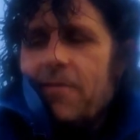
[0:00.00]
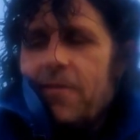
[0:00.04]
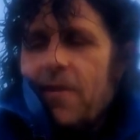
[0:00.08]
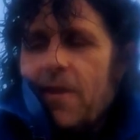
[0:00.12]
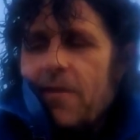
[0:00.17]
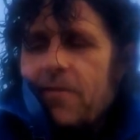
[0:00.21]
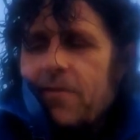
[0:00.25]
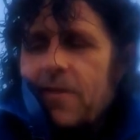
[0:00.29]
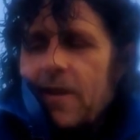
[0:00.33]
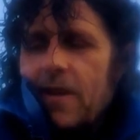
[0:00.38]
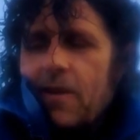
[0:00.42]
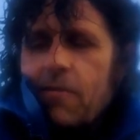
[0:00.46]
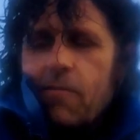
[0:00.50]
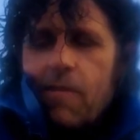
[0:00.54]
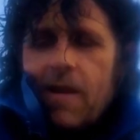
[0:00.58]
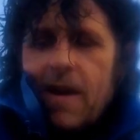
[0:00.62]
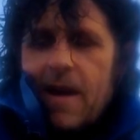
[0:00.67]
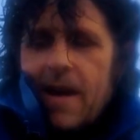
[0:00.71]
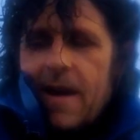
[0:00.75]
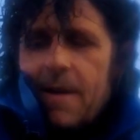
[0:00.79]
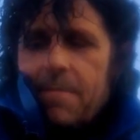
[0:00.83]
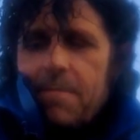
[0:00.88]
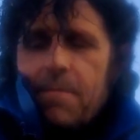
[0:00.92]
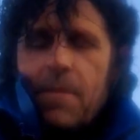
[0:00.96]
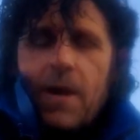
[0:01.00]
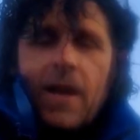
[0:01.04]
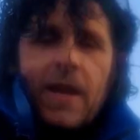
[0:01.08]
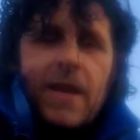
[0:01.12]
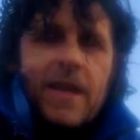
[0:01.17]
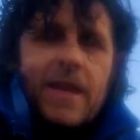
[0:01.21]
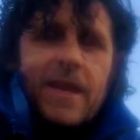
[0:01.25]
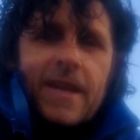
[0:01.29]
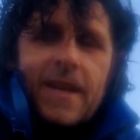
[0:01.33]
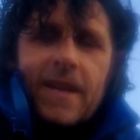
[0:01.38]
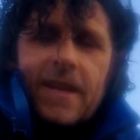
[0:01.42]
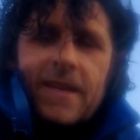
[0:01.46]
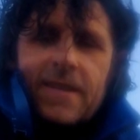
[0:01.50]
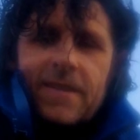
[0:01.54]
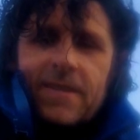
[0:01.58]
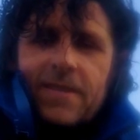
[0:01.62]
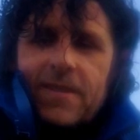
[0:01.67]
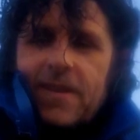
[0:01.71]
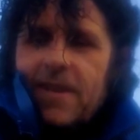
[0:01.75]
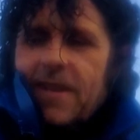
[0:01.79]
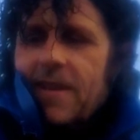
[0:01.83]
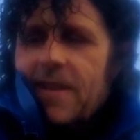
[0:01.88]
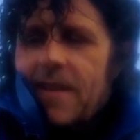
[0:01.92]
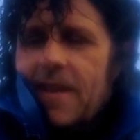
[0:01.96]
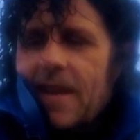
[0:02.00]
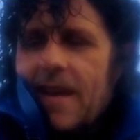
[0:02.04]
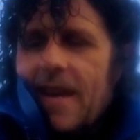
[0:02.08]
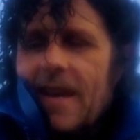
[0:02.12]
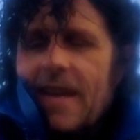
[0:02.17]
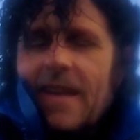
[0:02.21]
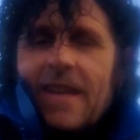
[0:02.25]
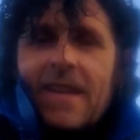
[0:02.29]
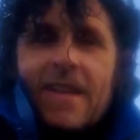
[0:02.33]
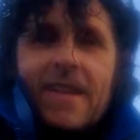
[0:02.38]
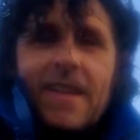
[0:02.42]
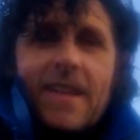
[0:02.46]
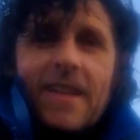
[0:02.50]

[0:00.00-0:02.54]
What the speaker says: 50-gram mullet, and yeah,